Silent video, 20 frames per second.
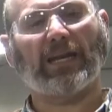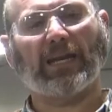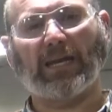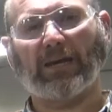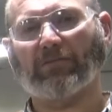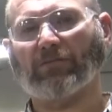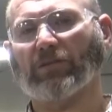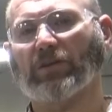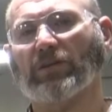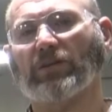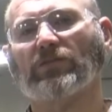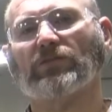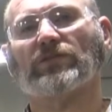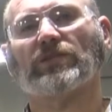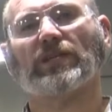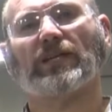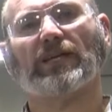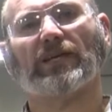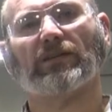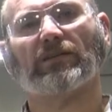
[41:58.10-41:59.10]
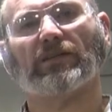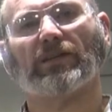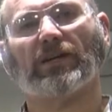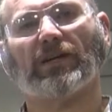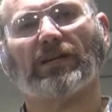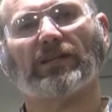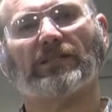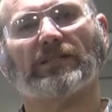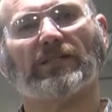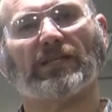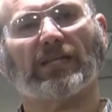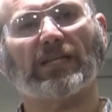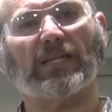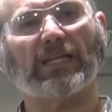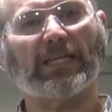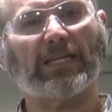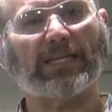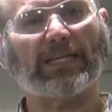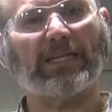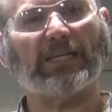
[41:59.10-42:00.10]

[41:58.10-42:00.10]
never use an airline to clean